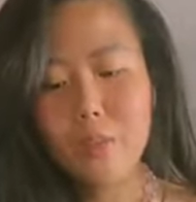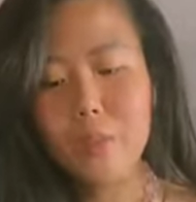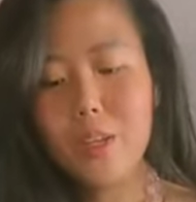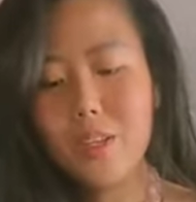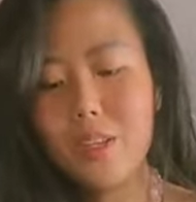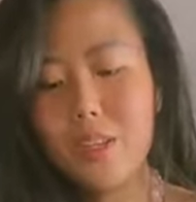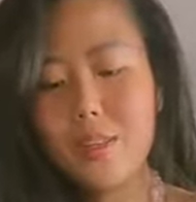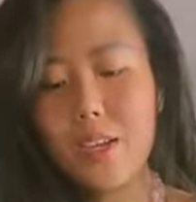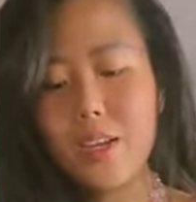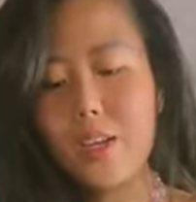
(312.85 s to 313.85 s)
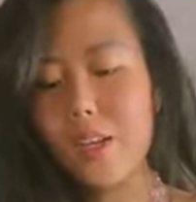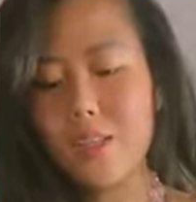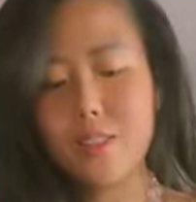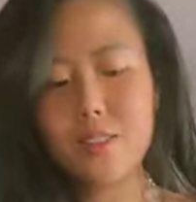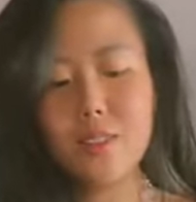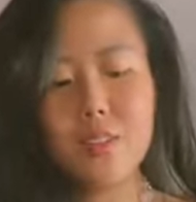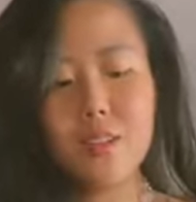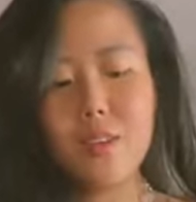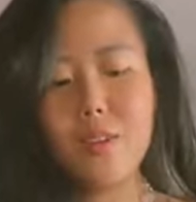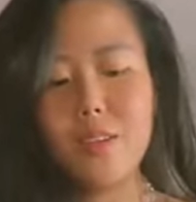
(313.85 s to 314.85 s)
but there he is, you know.